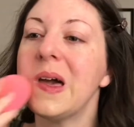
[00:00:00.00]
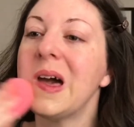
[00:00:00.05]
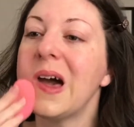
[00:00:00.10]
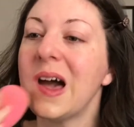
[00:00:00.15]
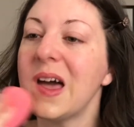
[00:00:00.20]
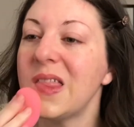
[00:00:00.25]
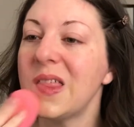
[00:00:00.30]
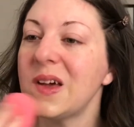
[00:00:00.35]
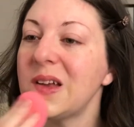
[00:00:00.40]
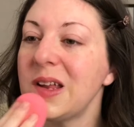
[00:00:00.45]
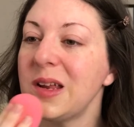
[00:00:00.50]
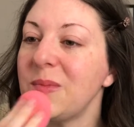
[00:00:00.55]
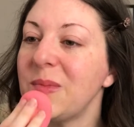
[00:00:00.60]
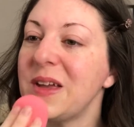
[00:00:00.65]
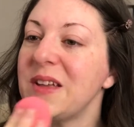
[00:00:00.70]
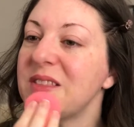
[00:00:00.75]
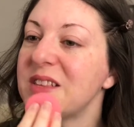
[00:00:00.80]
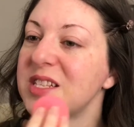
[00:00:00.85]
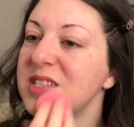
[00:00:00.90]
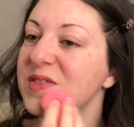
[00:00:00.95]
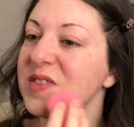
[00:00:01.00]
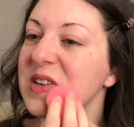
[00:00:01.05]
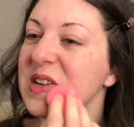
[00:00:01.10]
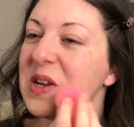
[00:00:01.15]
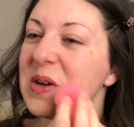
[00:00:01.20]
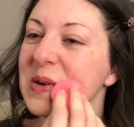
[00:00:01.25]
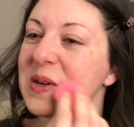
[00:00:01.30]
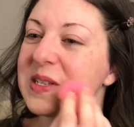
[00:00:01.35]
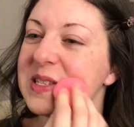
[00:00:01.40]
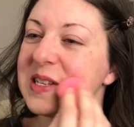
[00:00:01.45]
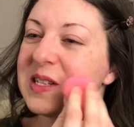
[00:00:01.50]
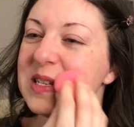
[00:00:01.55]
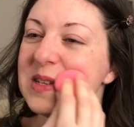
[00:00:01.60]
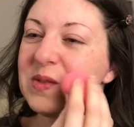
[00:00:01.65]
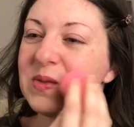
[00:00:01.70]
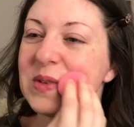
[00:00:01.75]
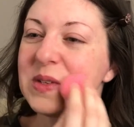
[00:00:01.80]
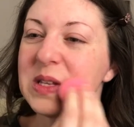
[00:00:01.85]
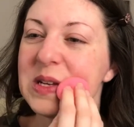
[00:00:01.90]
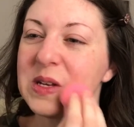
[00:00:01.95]
I thought I'd make this video because I didn't
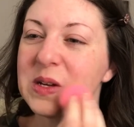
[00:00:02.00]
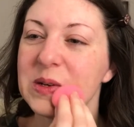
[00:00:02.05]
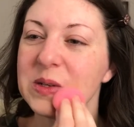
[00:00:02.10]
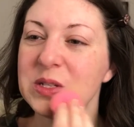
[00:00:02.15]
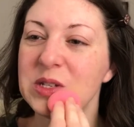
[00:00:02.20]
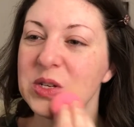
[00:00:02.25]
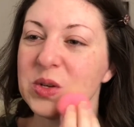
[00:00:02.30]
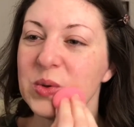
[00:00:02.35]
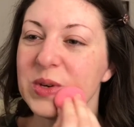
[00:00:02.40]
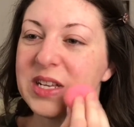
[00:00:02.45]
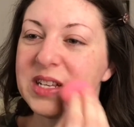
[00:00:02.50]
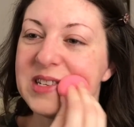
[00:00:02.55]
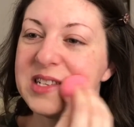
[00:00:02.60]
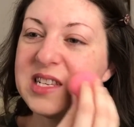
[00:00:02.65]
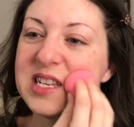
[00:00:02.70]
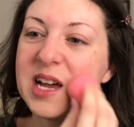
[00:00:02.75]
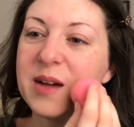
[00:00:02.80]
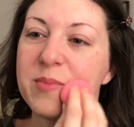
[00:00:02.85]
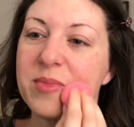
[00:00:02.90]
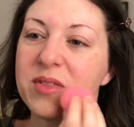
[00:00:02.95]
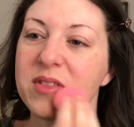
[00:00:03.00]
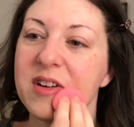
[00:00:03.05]
really go too in depth